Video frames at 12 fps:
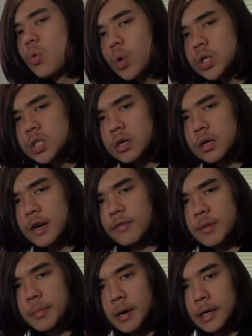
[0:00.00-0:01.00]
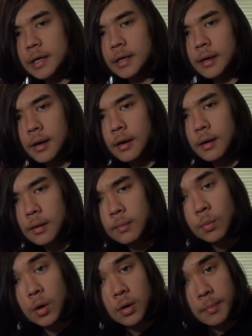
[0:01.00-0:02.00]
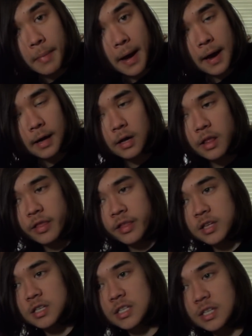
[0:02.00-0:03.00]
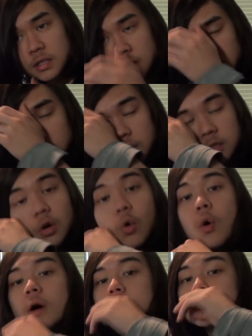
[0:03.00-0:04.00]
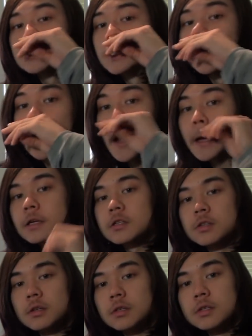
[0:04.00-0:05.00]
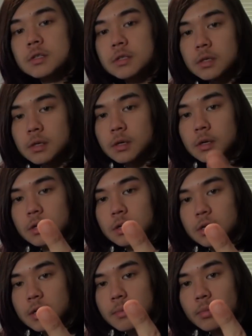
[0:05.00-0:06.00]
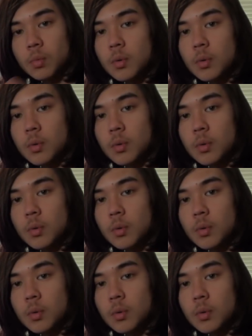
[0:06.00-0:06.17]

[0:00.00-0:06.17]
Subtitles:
What's good, everybody? Welcome back. This is question and answers number